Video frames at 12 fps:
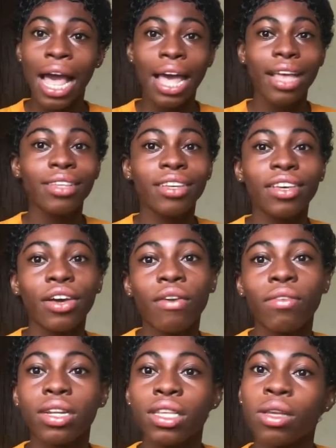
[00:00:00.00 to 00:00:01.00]
it's a girl
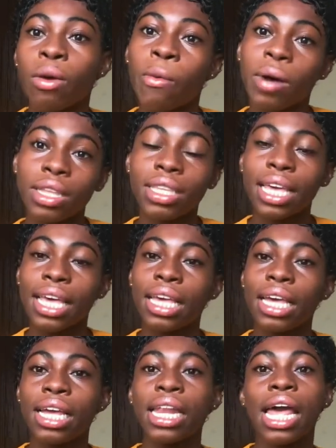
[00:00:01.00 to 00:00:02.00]
vanessa once
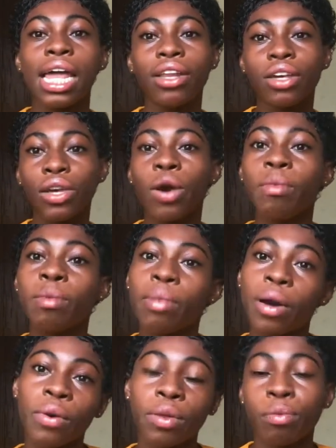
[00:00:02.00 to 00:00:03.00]
again and the girl will be
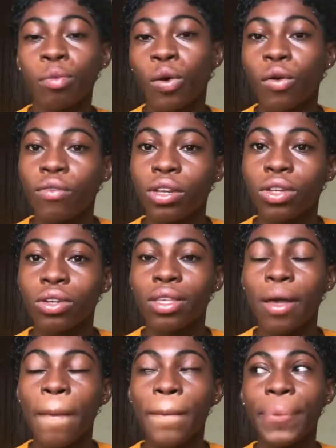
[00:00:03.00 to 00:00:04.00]
back with more videos
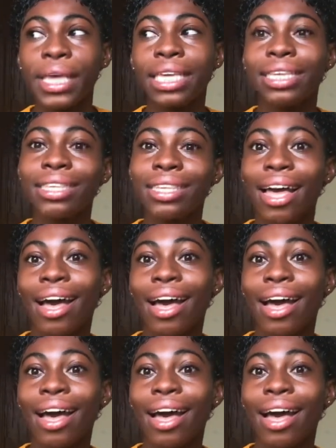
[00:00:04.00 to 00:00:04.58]
peace